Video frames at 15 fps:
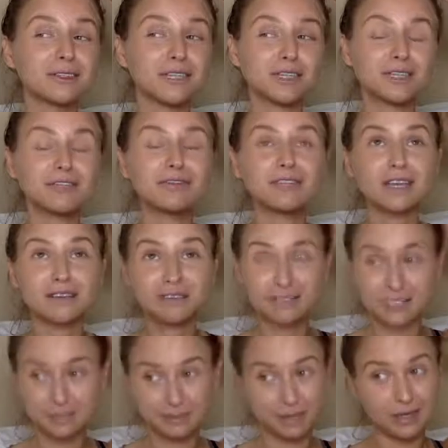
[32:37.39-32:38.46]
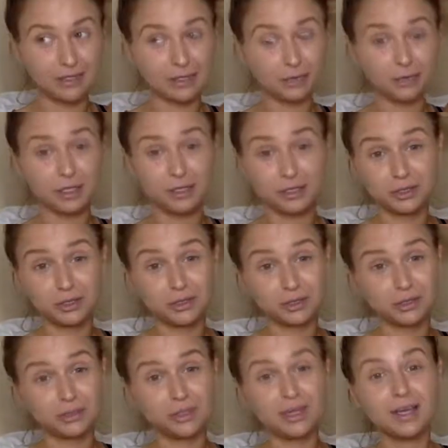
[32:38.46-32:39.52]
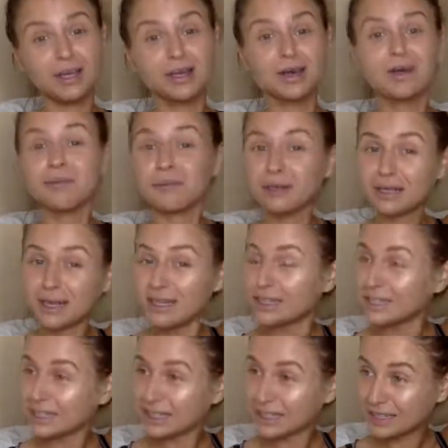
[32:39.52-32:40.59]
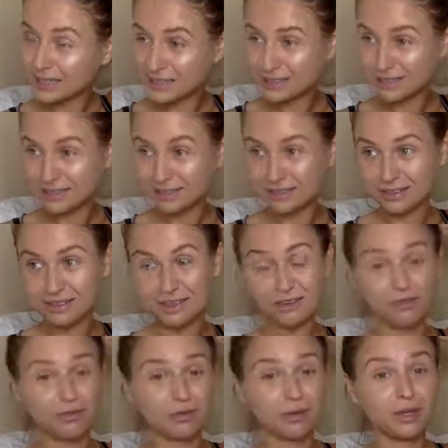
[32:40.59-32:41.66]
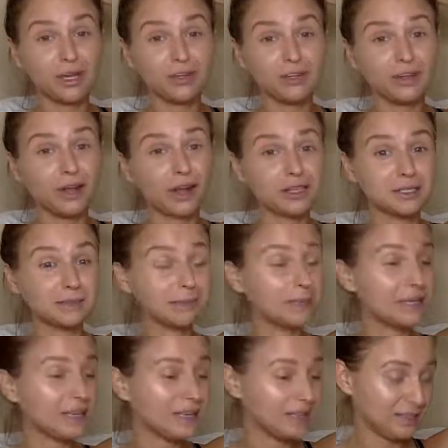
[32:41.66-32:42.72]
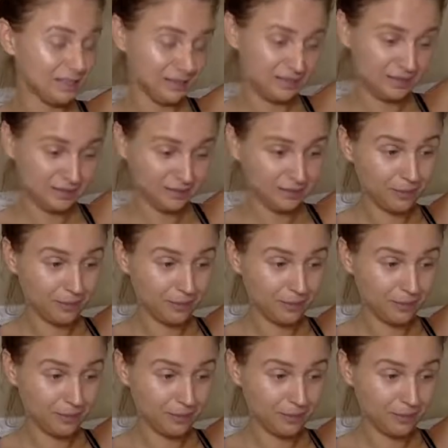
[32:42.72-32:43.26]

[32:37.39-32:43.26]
I should have never spent 22 plane tickets of $300 a piece.